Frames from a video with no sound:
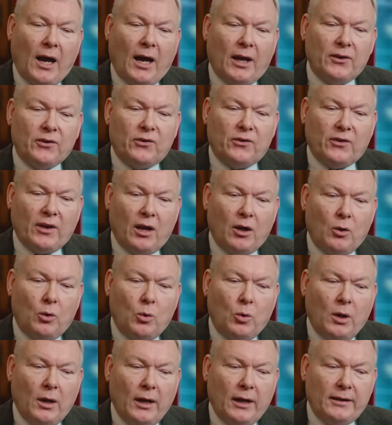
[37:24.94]
And
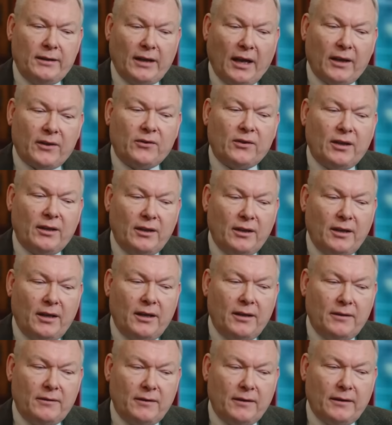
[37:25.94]
so, yes,
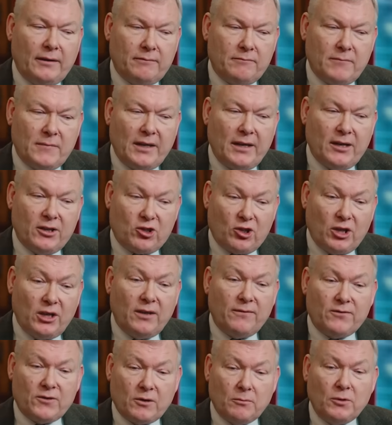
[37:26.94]
he
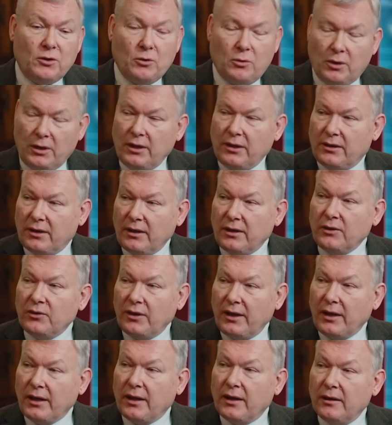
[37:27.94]
achieved some unique things
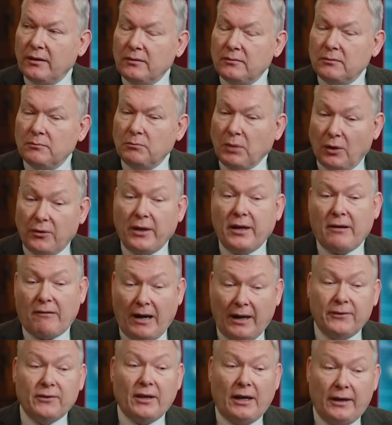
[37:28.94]
here, both here
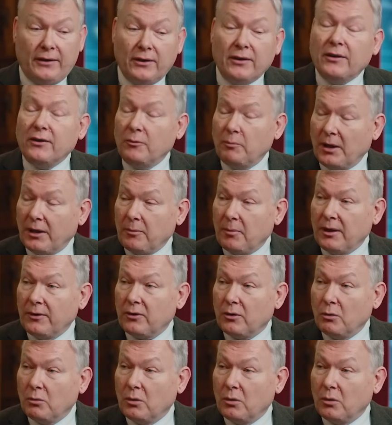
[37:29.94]
and in his mathematical